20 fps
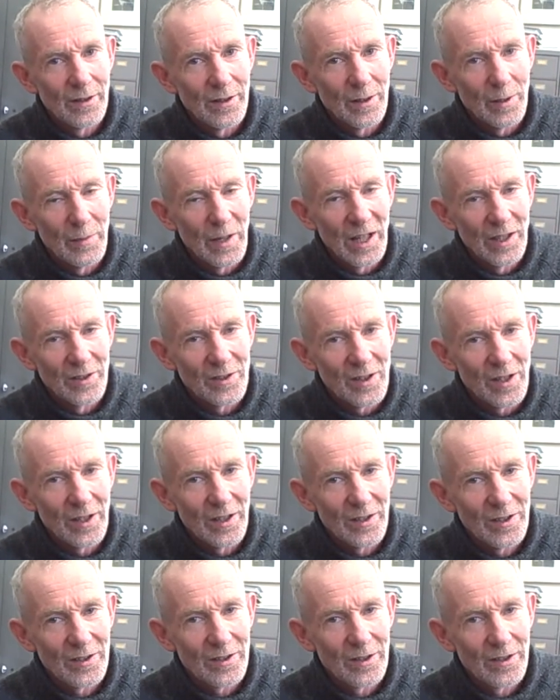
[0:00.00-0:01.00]
the man
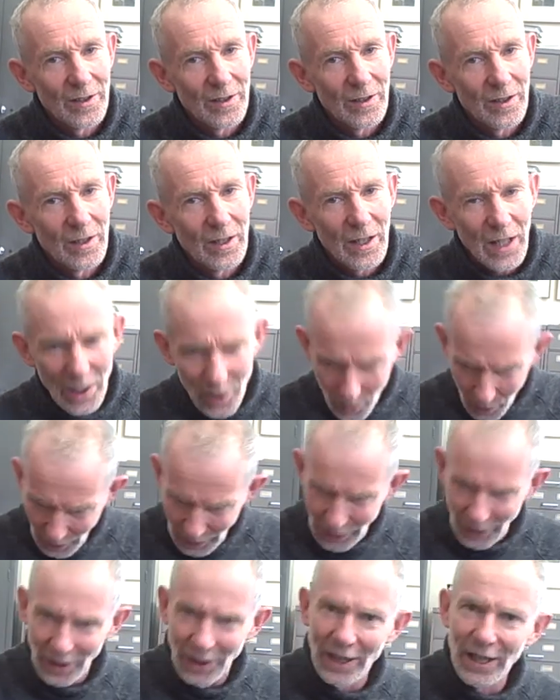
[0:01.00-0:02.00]
says. That's why
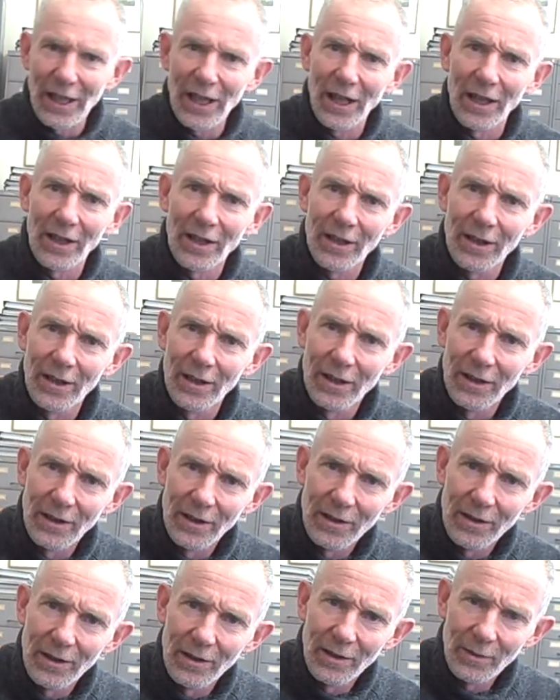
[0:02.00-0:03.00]
you're here.
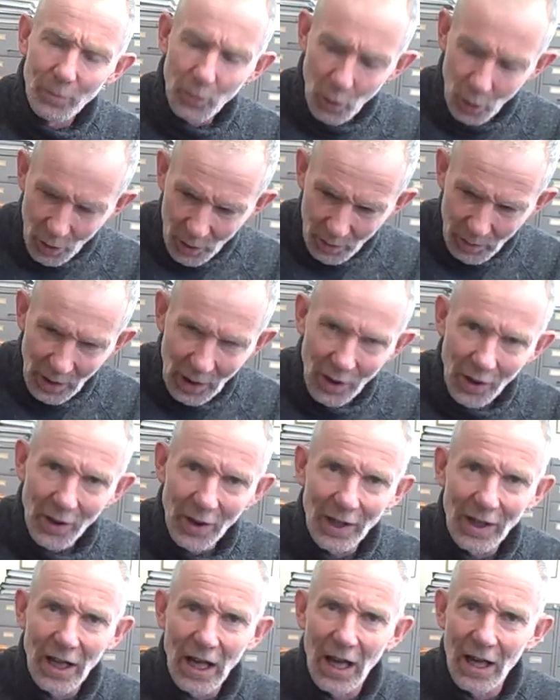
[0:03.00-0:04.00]
Pours him another
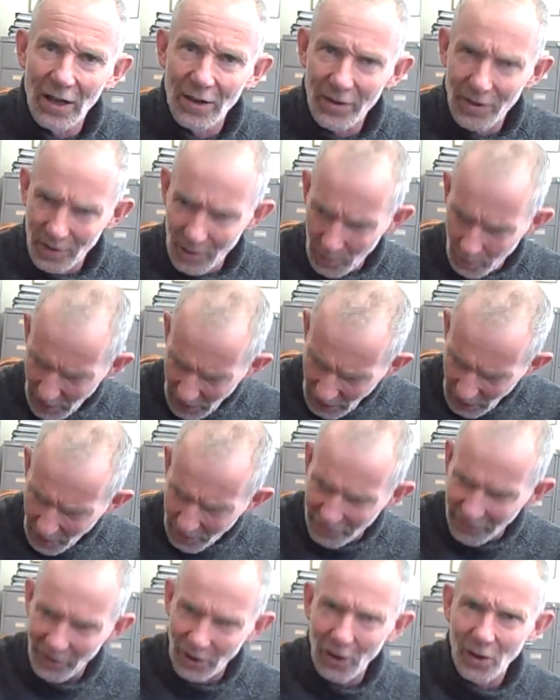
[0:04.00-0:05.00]
glass. Speak
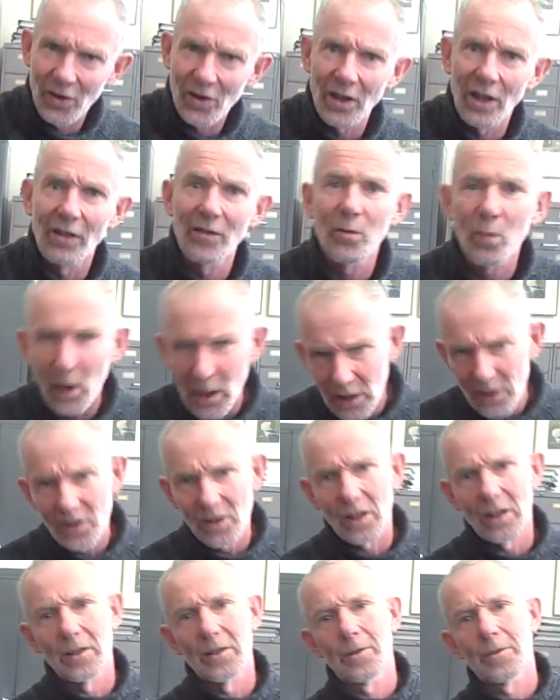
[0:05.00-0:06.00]
up for yourself. Well, he
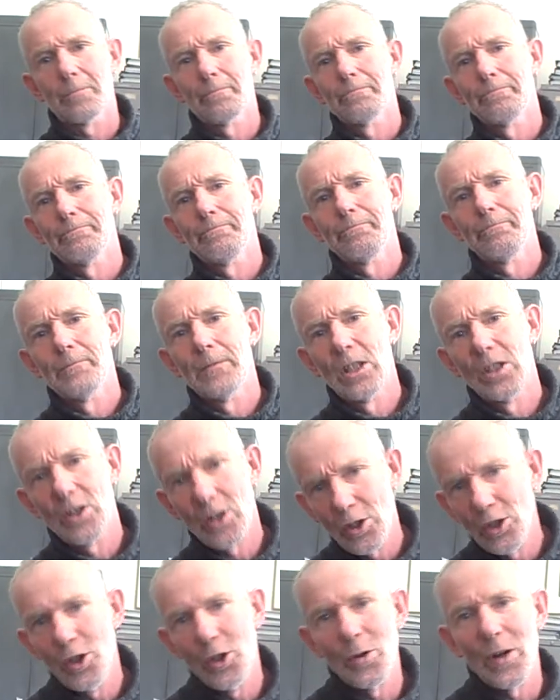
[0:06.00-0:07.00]
says,
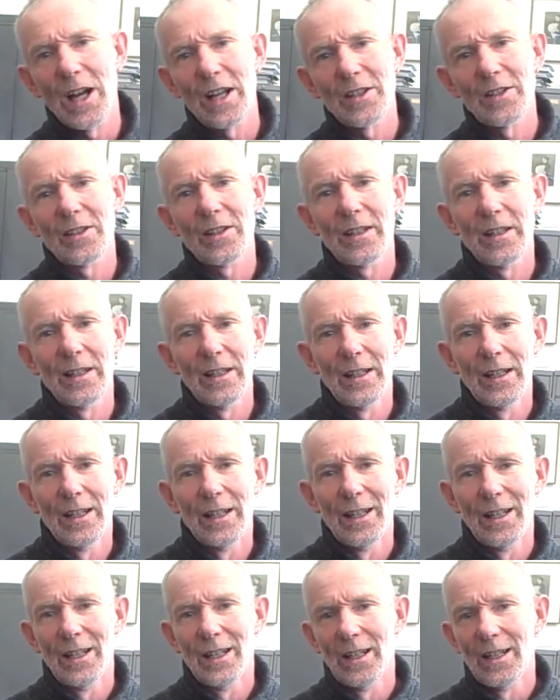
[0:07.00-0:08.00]
since you ask,
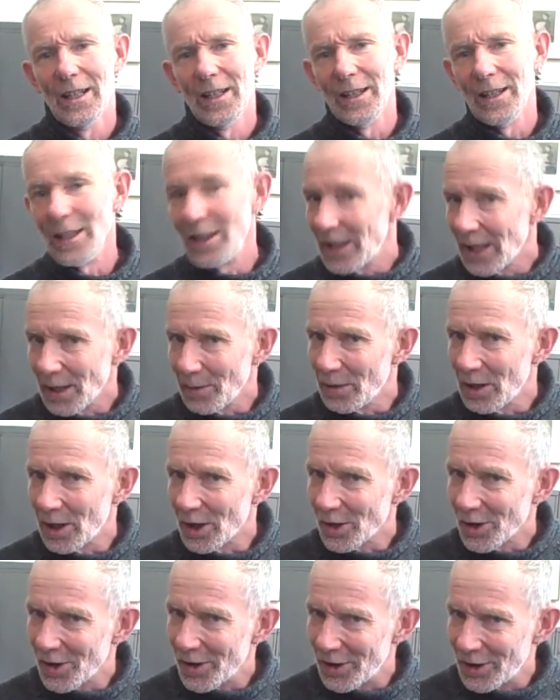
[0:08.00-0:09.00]
they tell me
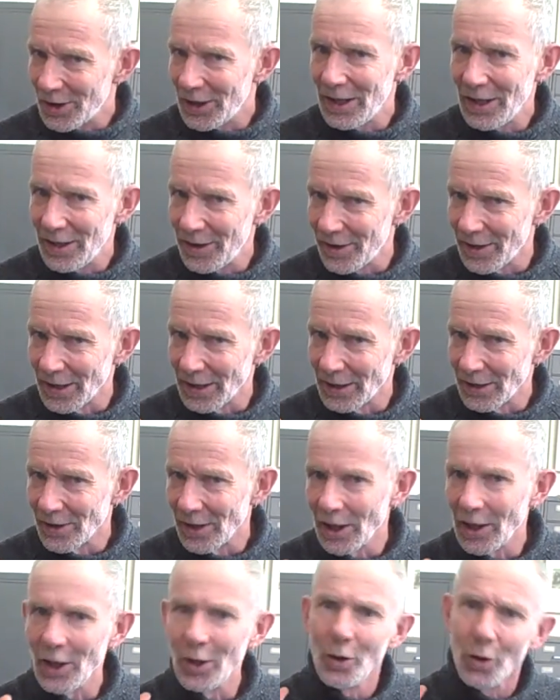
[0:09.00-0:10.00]
there's 3 things I can